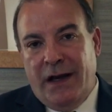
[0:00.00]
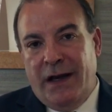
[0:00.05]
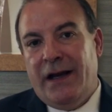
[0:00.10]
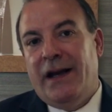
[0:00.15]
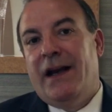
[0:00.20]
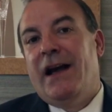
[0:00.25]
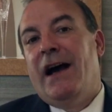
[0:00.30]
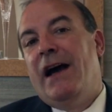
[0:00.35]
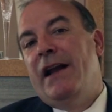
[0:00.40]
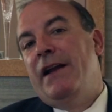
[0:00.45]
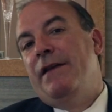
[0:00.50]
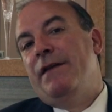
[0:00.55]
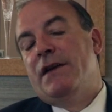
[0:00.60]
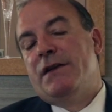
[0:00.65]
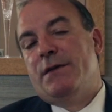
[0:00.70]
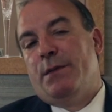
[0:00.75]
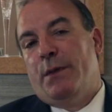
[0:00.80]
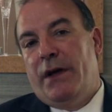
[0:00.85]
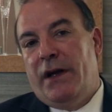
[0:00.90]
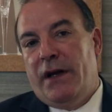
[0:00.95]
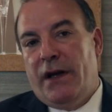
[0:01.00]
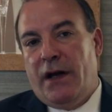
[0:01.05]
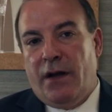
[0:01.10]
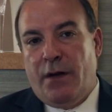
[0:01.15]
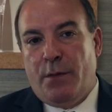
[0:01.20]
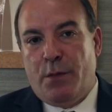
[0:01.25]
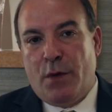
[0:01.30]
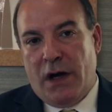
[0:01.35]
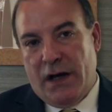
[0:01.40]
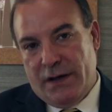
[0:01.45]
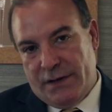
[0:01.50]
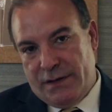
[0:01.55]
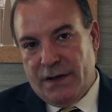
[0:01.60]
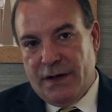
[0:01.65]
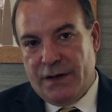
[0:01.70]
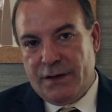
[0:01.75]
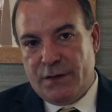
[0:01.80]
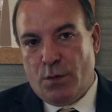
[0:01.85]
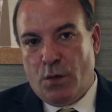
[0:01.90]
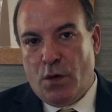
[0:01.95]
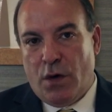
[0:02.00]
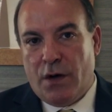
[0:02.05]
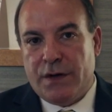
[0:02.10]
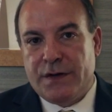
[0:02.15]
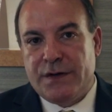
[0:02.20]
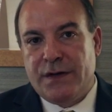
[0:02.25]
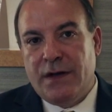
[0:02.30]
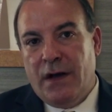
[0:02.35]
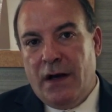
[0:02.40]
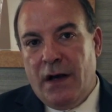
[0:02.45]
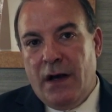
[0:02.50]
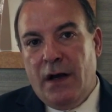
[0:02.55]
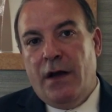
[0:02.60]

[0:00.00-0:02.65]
and kind of explain how the process works.